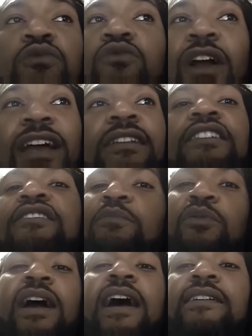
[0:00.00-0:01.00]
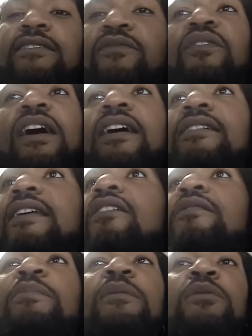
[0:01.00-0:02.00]
greatly surprised to find
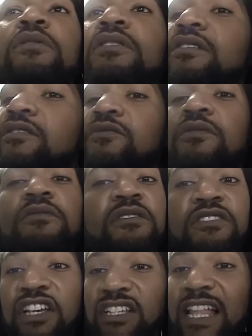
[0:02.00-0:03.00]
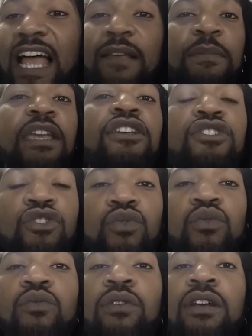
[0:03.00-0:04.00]
out that people look just like me and
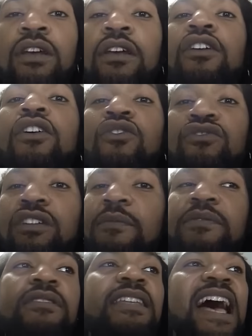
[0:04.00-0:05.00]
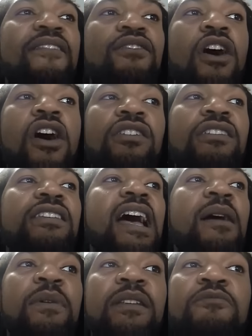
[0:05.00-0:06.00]
you go dumpster diving all the
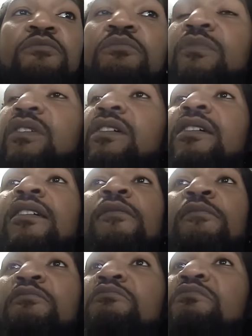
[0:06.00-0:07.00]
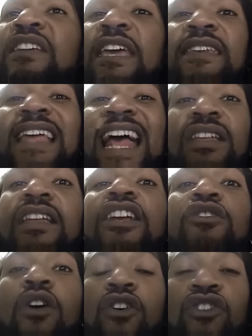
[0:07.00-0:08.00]
time and get ninety percent of
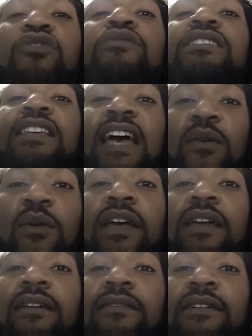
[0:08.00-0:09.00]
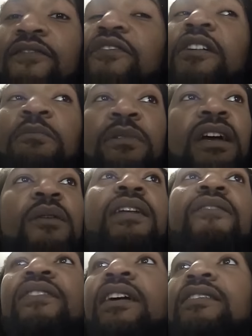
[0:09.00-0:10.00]
their groceries that way. That fucked me up
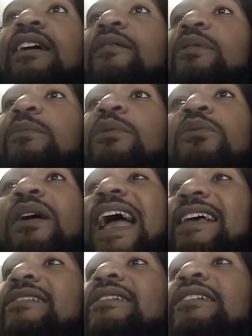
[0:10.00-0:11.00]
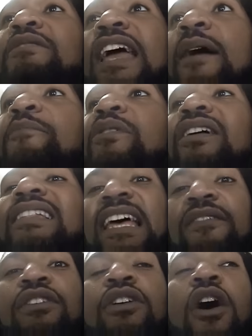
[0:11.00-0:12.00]
when I found out people were actually damn near
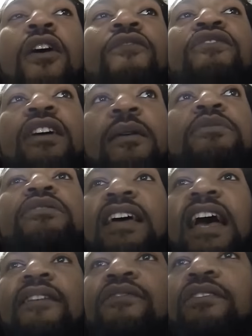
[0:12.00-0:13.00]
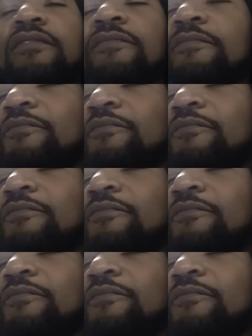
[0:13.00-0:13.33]
living off dumpster diving.